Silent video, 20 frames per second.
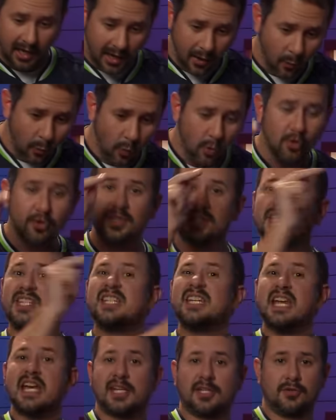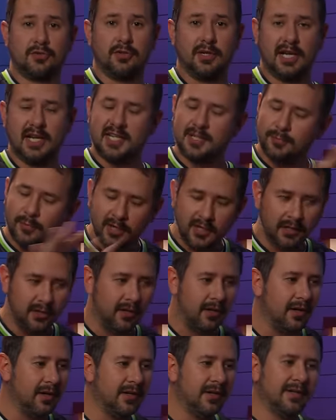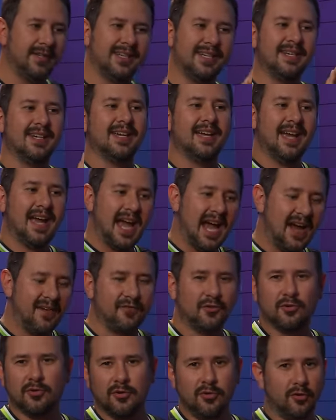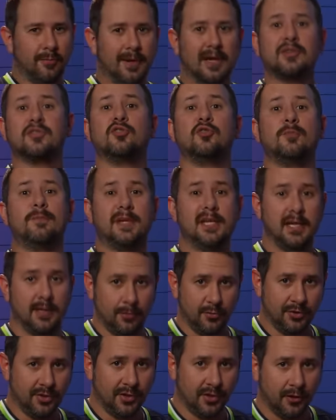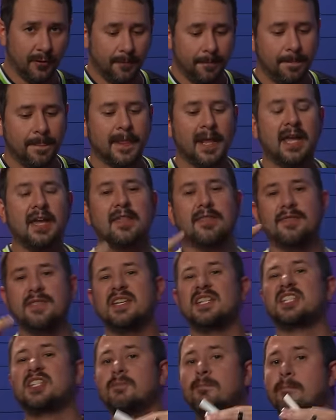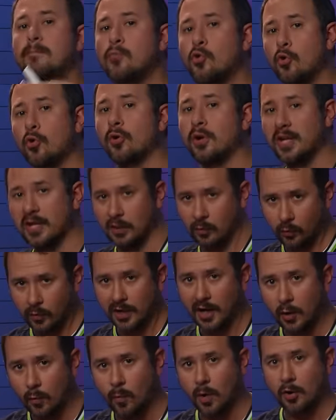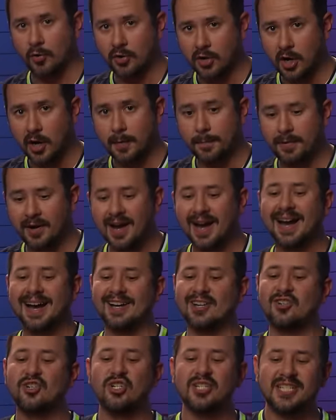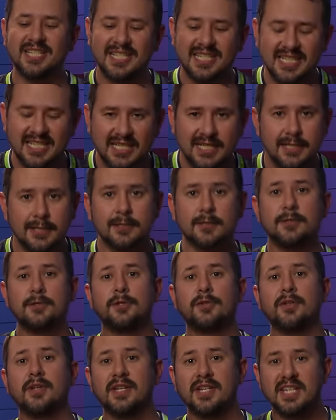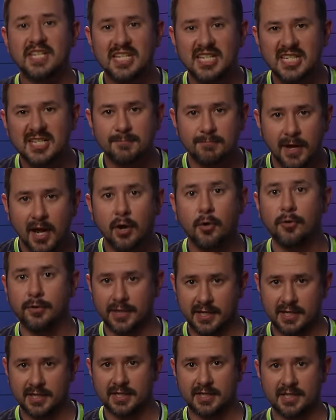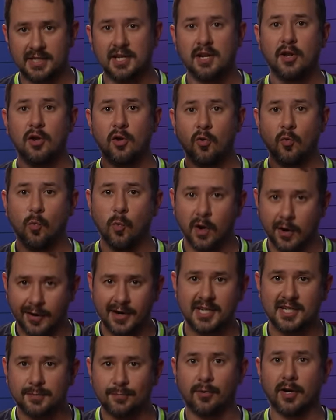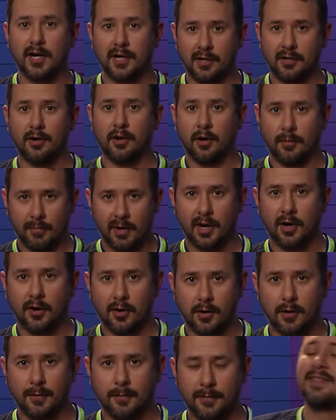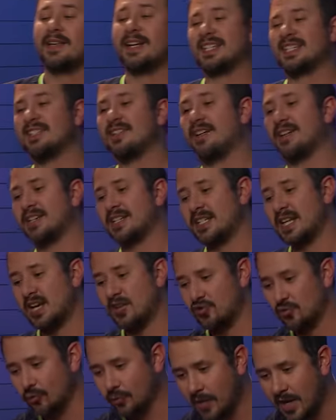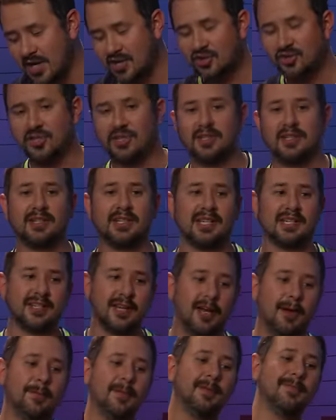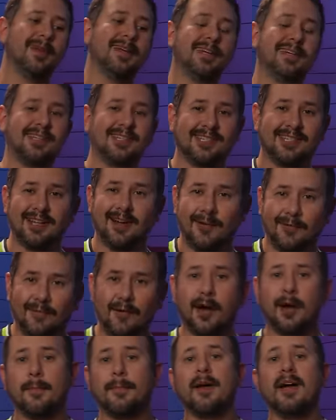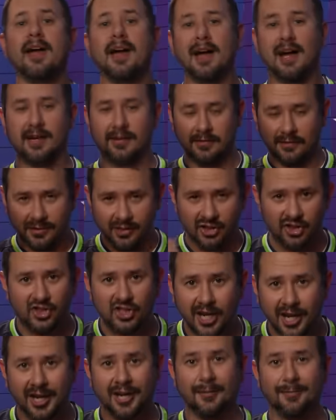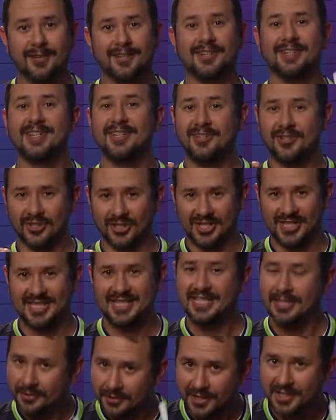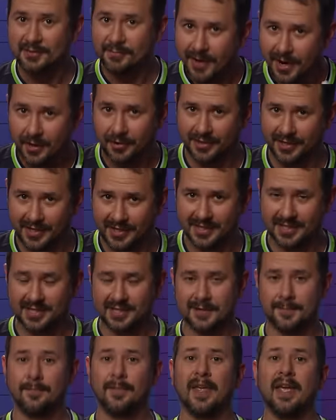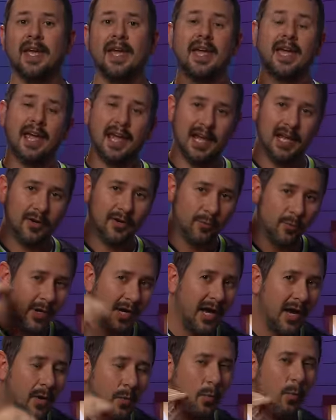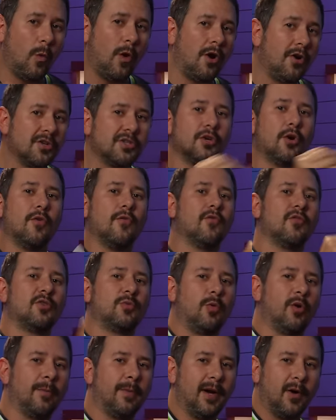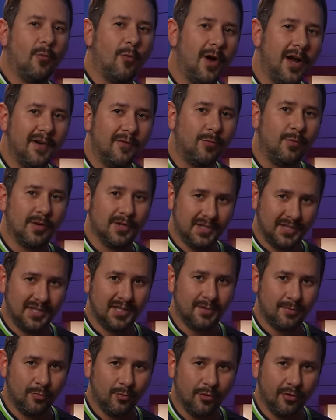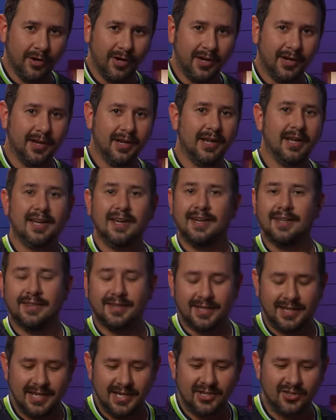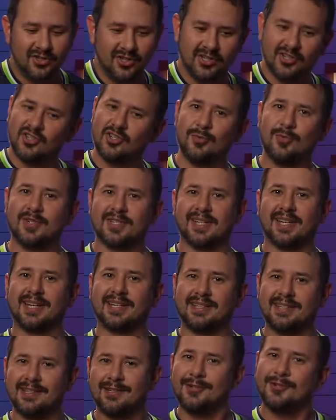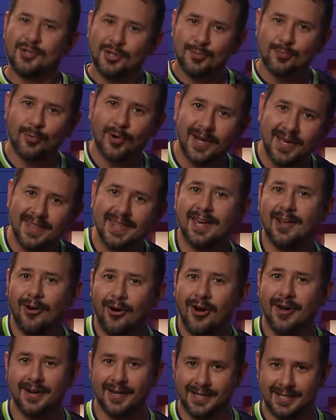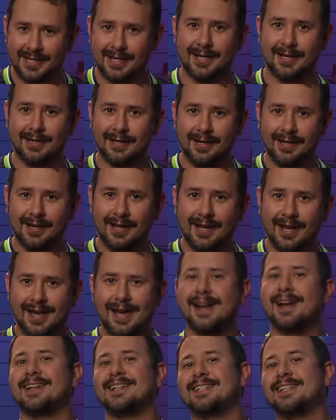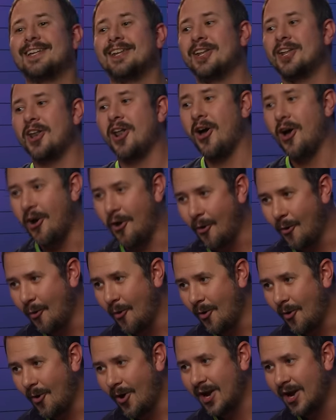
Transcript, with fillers: I wore this yesterday, sprayed it on in the afternoon about 2 p.m. or so. This morning when I woke up, I could still smell this where I sprayed it on my arm. That's not exaggeration. That's not me making stuff up. I legitimately could still smell this. And when I walked over to where my wife was this morning in the kitchen, she was like, Did you spray that on again? And I said, No,